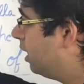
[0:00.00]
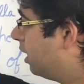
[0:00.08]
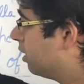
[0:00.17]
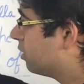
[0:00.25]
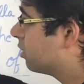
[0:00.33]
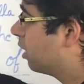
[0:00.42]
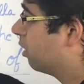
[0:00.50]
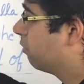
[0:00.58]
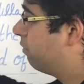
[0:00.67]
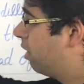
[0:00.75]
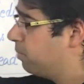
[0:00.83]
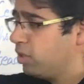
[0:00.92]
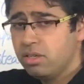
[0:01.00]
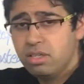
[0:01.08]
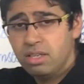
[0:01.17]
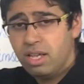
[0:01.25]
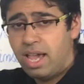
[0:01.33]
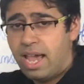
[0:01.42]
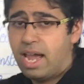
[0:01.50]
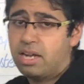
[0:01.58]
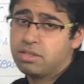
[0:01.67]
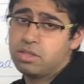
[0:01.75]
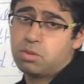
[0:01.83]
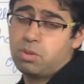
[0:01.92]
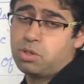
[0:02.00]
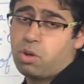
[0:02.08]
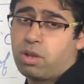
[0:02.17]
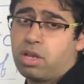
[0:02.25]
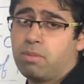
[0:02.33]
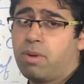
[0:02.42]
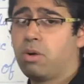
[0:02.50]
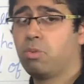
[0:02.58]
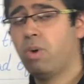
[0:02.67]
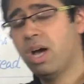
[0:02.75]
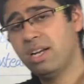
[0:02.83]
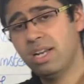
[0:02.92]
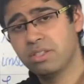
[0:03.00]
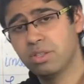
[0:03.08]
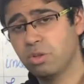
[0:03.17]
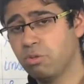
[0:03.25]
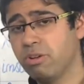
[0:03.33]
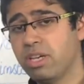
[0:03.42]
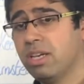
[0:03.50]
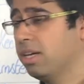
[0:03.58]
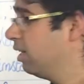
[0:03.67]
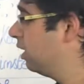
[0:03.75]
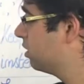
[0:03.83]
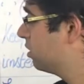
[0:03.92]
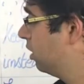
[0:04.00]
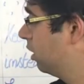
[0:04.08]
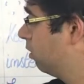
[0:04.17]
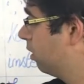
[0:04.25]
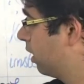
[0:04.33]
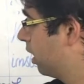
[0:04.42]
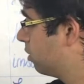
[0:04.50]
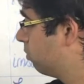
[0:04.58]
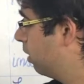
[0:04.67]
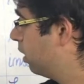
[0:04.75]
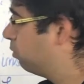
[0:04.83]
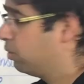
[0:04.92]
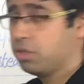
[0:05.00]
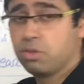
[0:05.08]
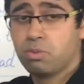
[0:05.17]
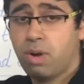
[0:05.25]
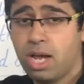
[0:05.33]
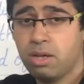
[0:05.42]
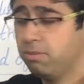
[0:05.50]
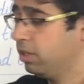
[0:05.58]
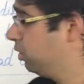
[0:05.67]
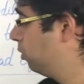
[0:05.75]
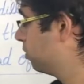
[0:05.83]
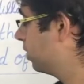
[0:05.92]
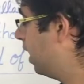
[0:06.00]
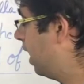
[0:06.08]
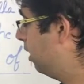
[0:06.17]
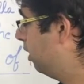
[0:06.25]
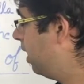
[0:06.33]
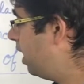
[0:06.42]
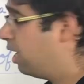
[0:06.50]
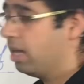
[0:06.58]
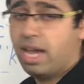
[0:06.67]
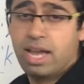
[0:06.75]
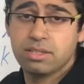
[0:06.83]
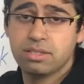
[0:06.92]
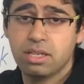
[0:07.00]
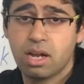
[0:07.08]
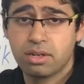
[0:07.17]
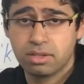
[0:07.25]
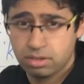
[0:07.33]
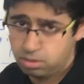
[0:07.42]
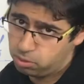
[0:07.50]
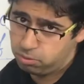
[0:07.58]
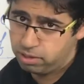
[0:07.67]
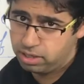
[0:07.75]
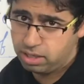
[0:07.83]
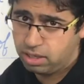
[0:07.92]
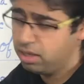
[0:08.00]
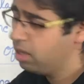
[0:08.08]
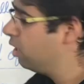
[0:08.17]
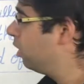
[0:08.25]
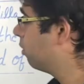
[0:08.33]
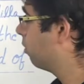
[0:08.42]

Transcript: is a feminine, and since we're talking about one lesson over here, it's singular as well, which is why we use la as the article over here. You